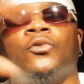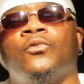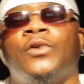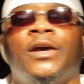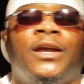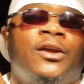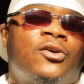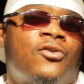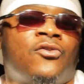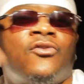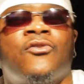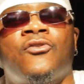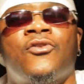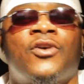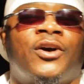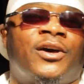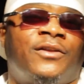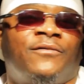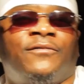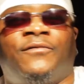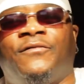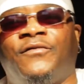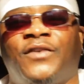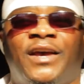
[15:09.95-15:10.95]
way
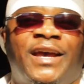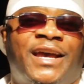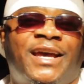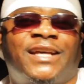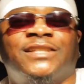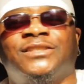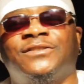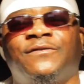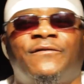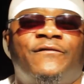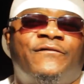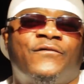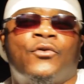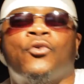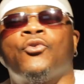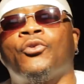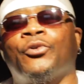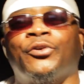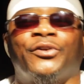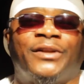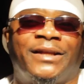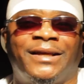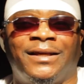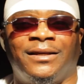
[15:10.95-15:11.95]
on, fast
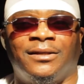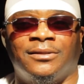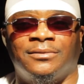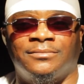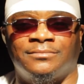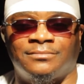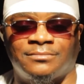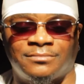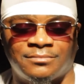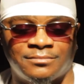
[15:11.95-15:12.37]
forwarding,